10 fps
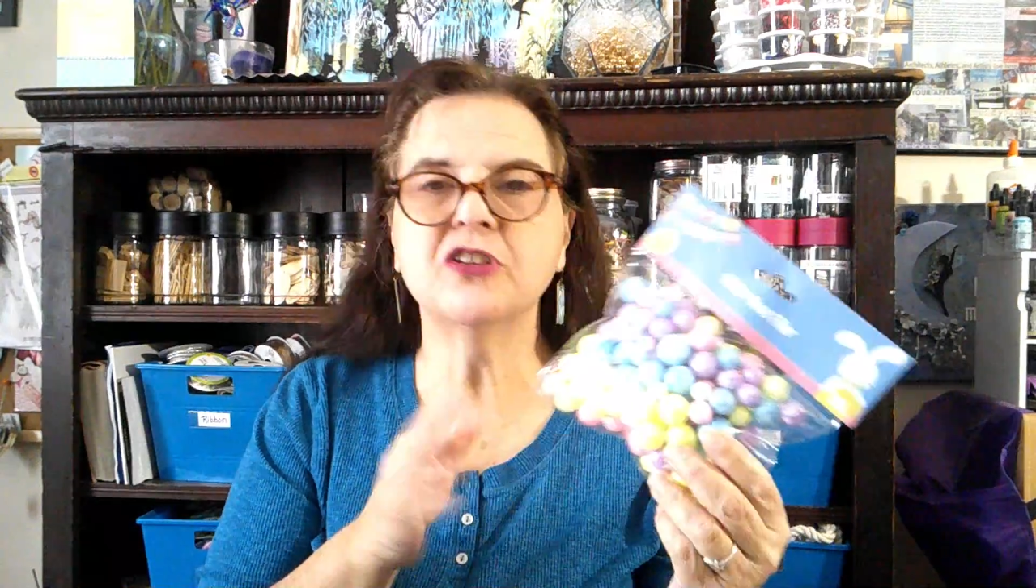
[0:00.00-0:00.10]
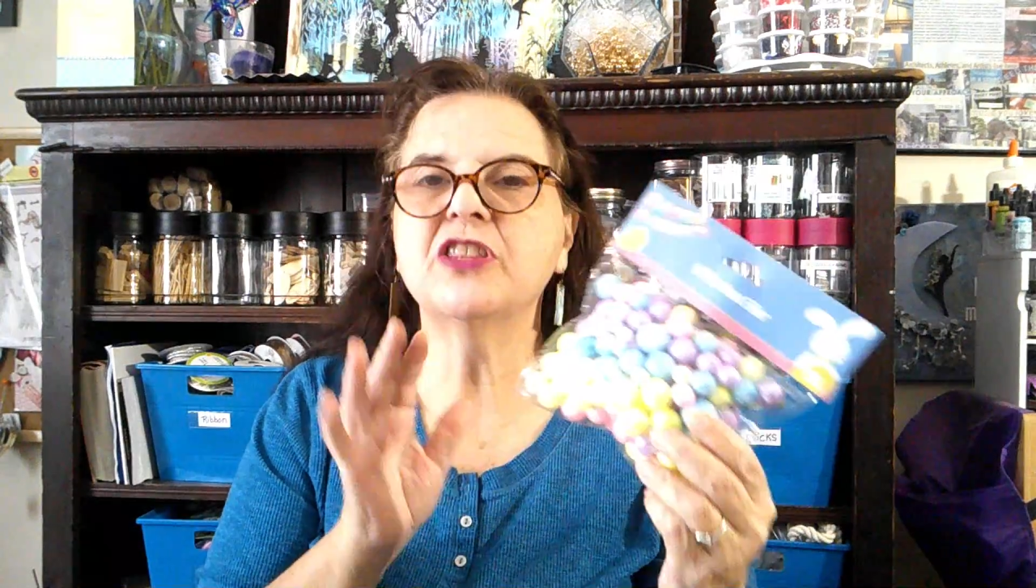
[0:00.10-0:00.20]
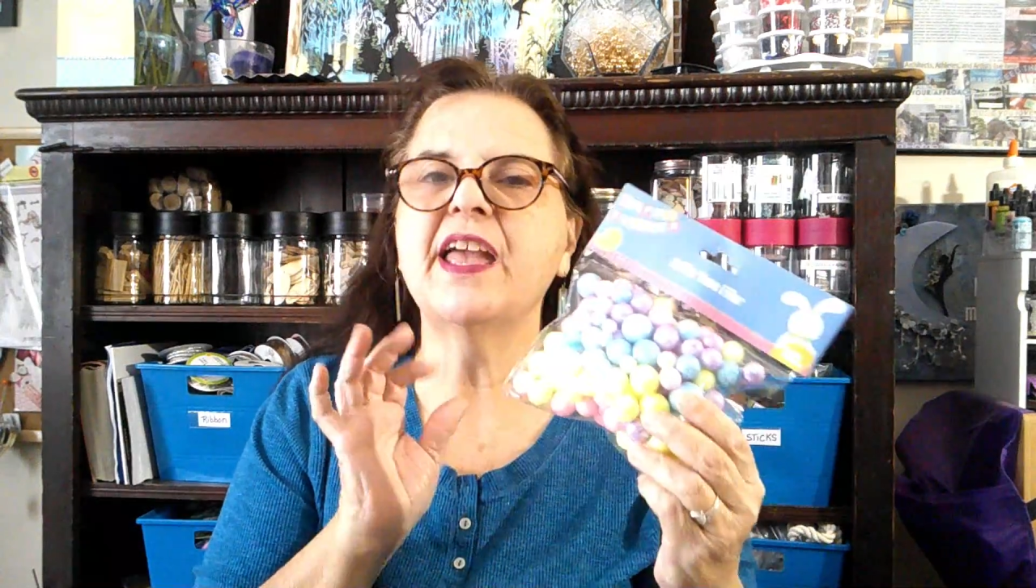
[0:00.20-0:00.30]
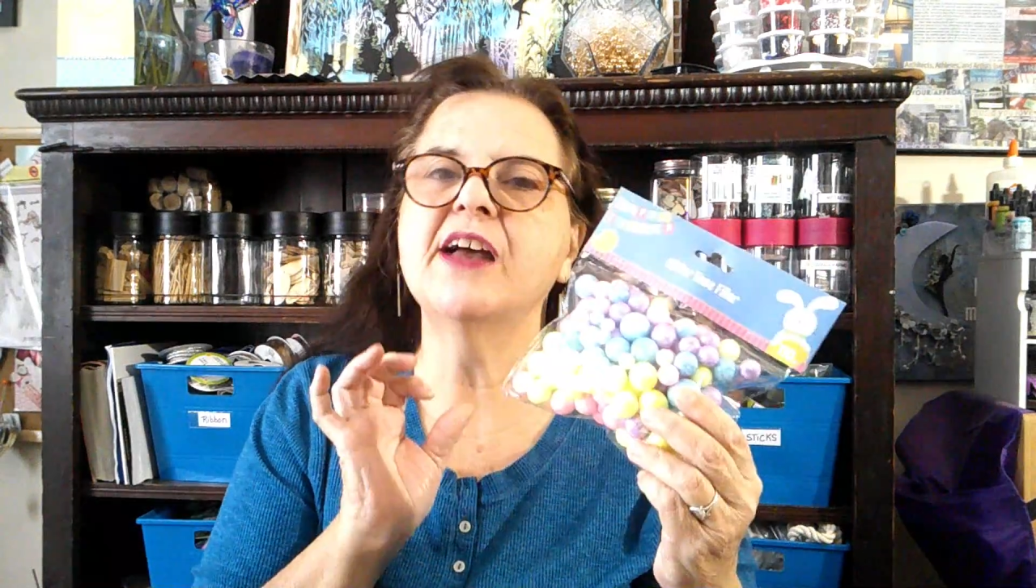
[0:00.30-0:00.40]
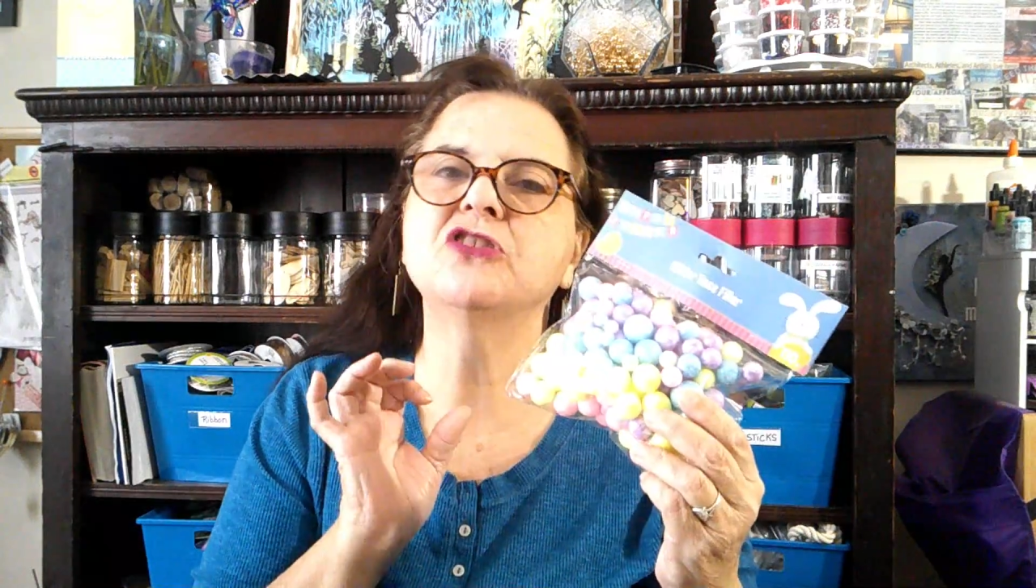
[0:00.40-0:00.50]

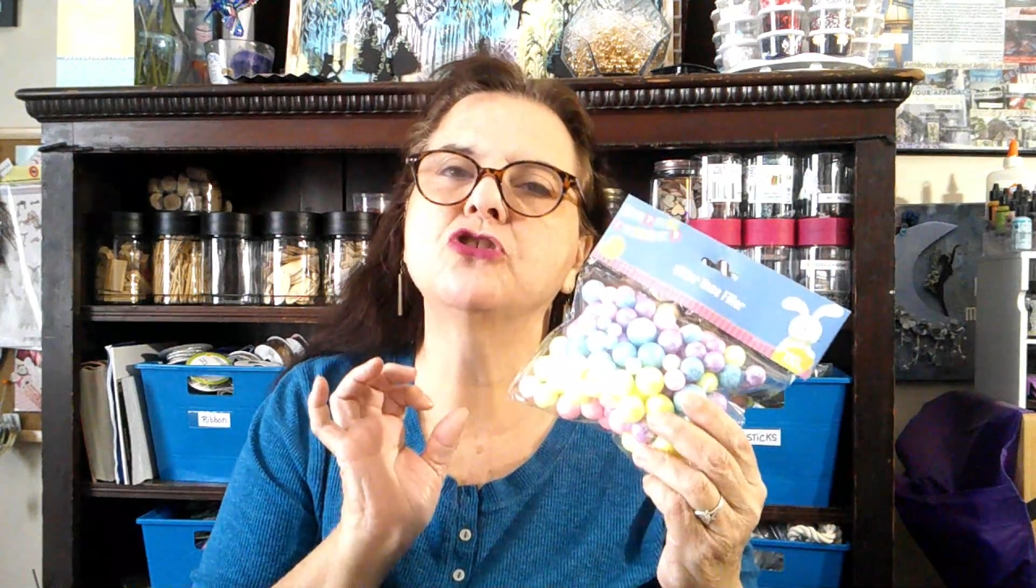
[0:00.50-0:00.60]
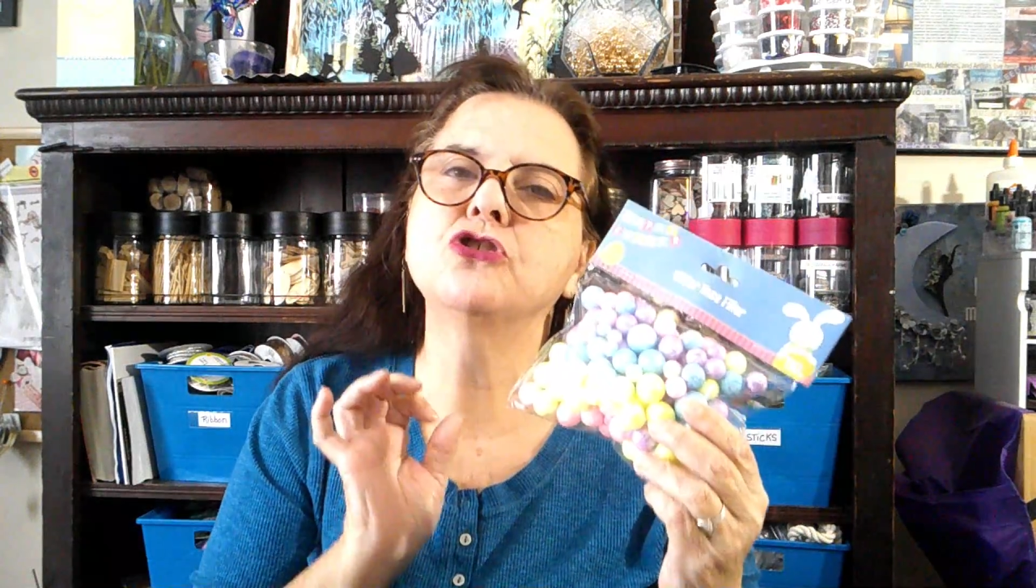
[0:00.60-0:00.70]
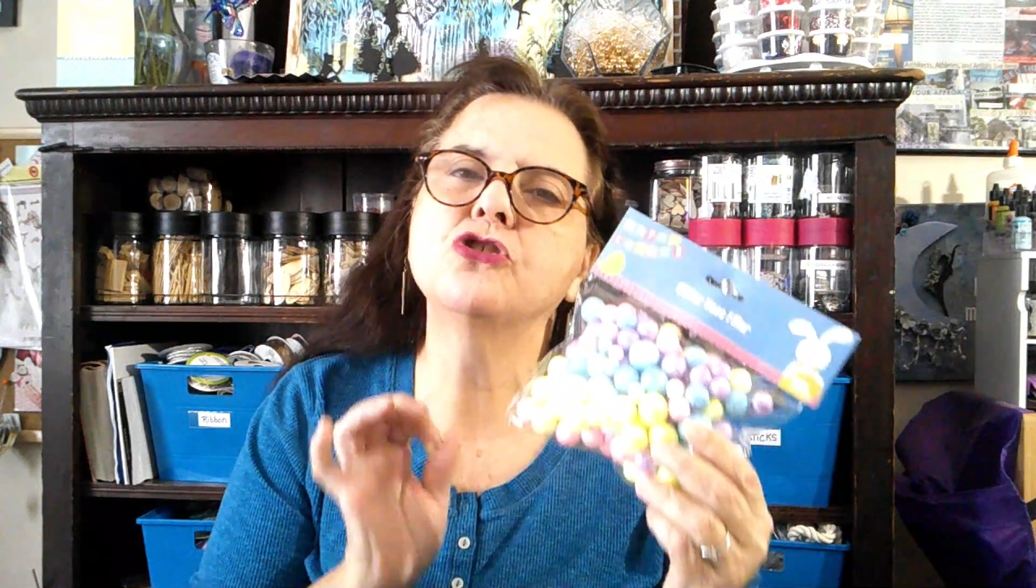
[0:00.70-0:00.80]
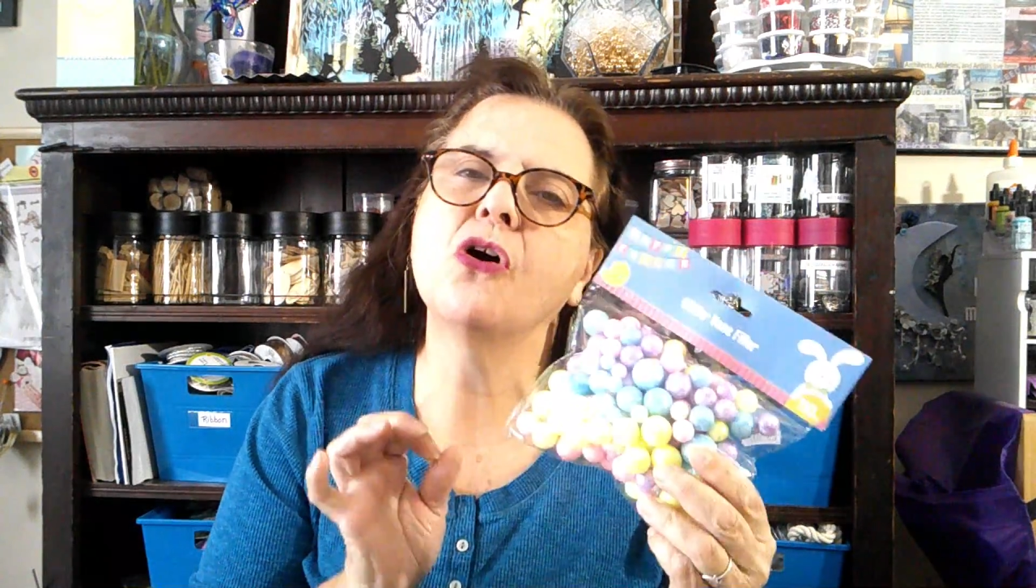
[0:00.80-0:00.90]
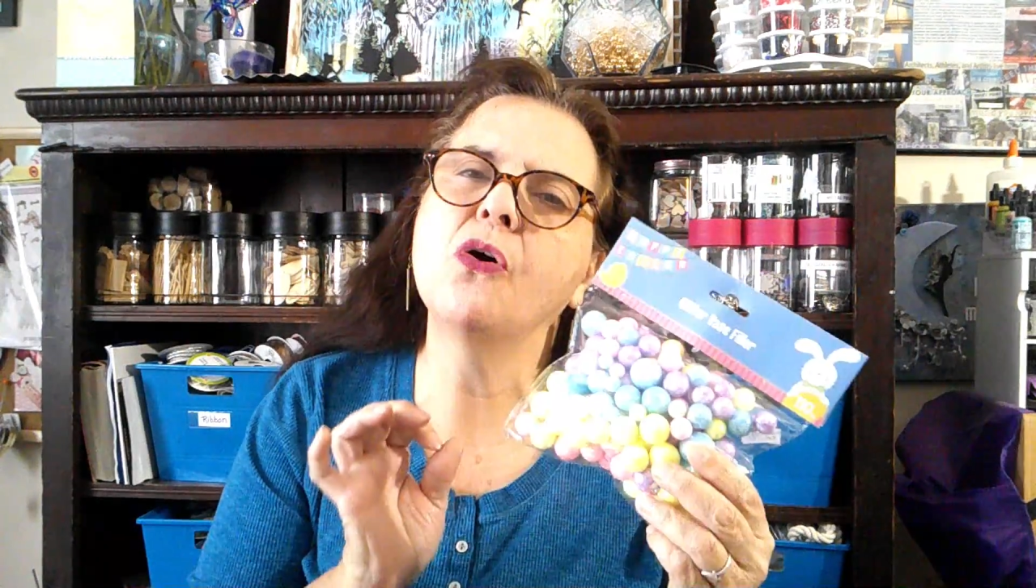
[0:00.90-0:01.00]
They are
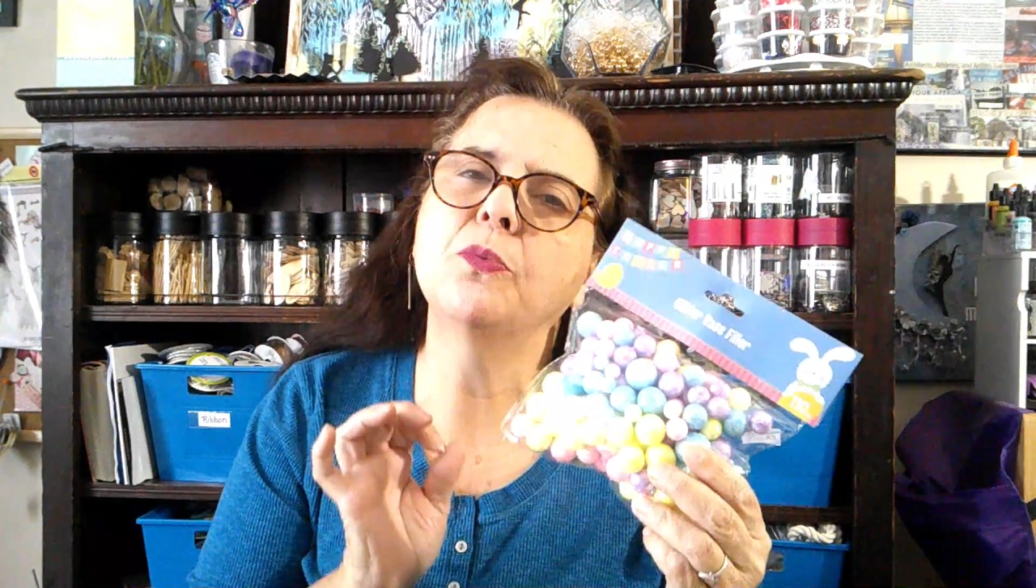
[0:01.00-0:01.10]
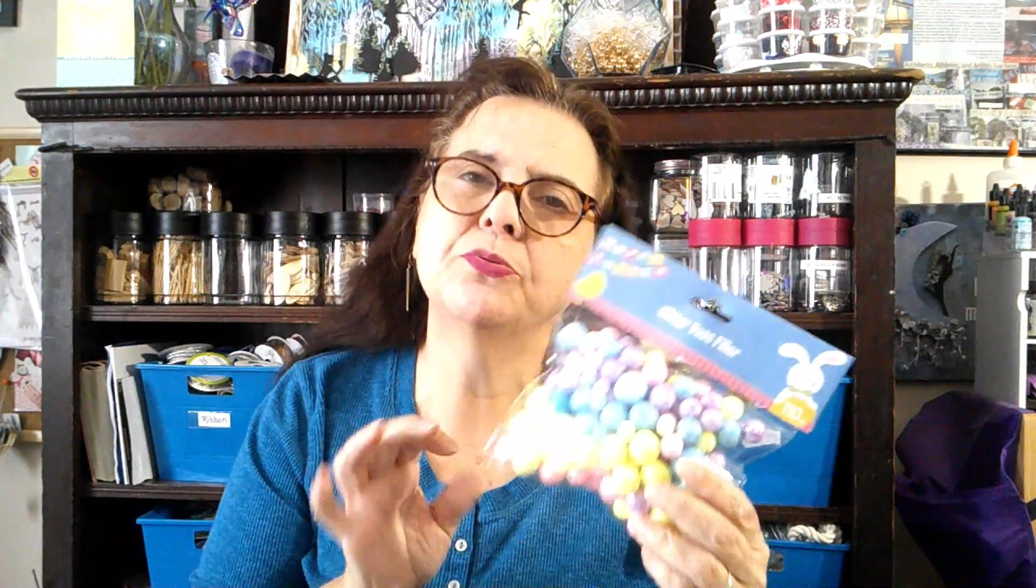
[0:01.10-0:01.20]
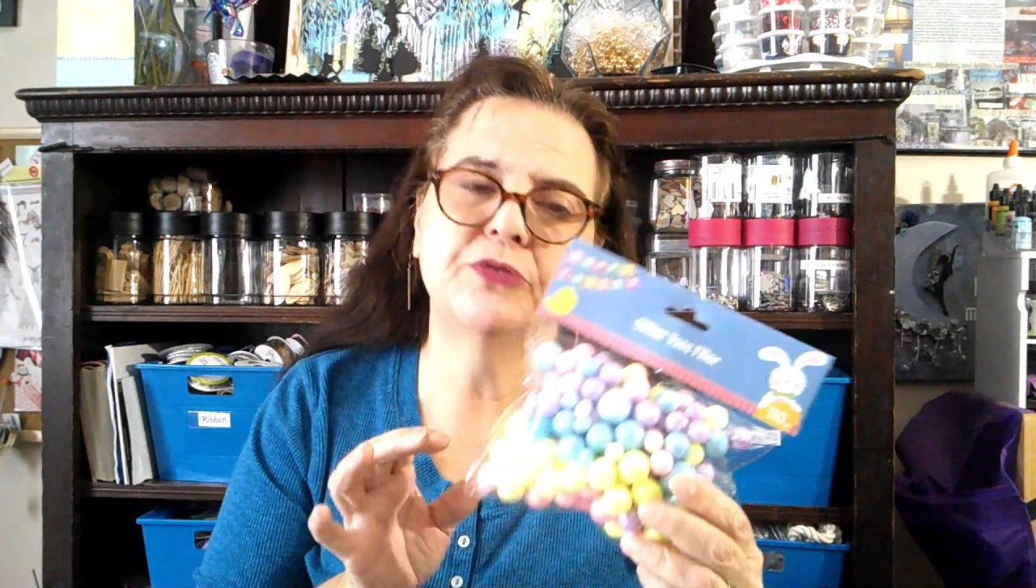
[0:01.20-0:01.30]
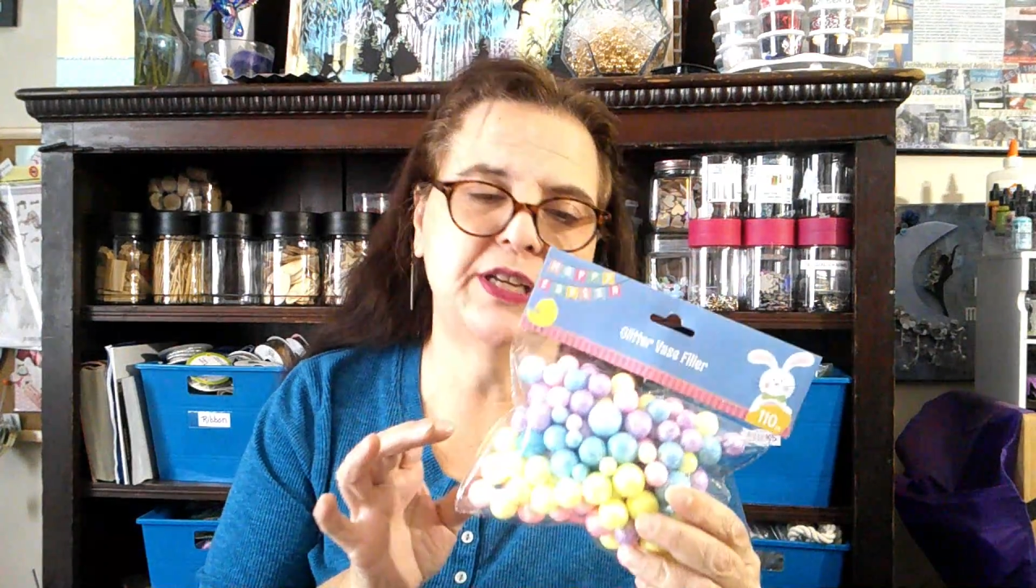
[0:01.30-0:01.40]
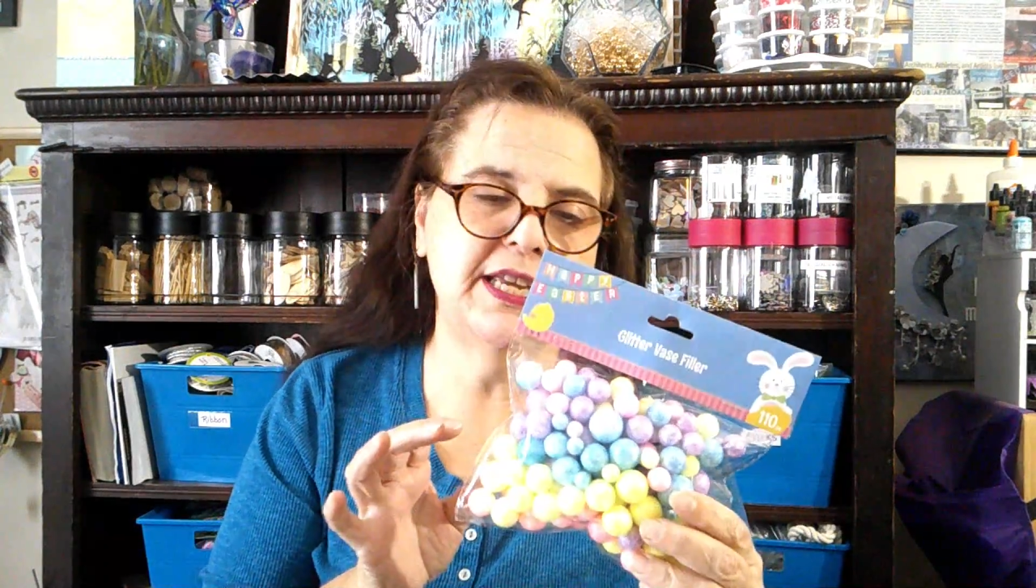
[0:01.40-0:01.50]
so
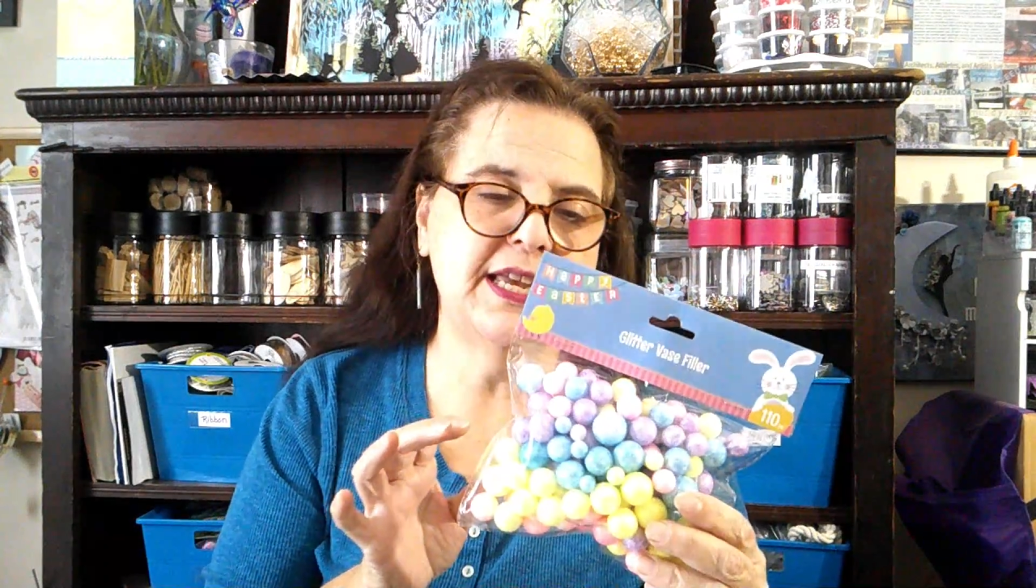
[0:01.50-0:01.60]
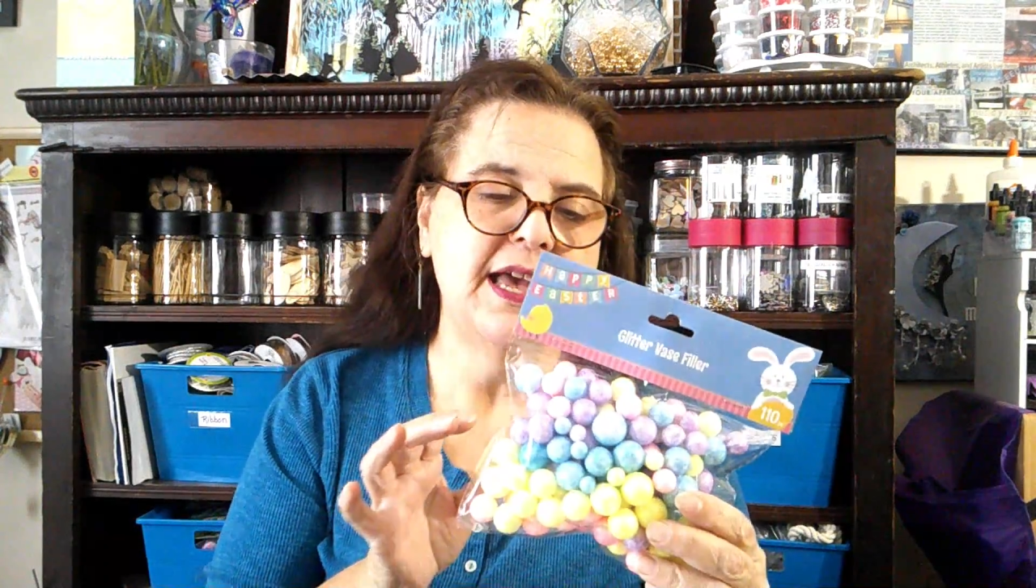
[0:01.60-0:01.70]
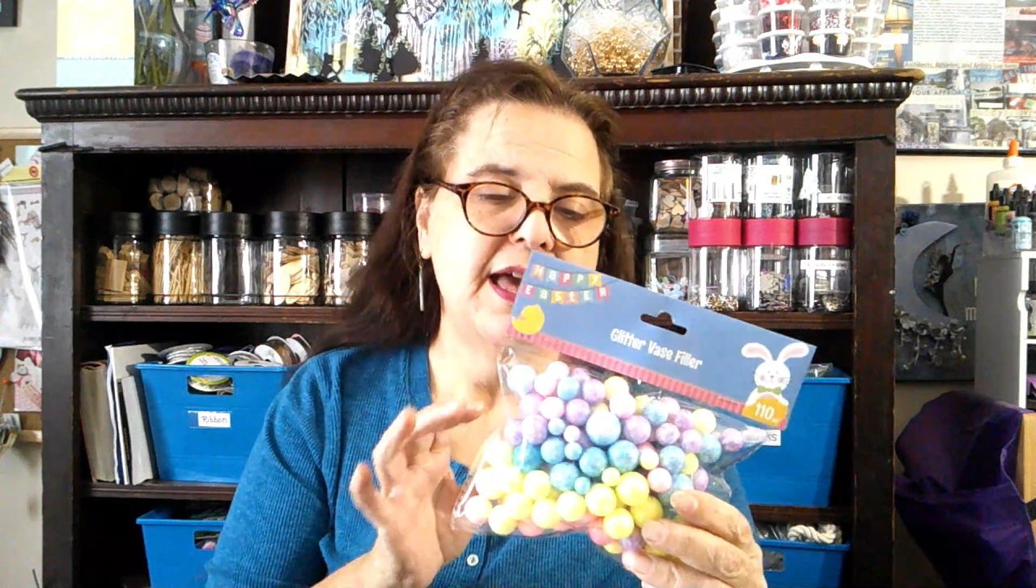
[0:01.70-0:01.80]
pretty,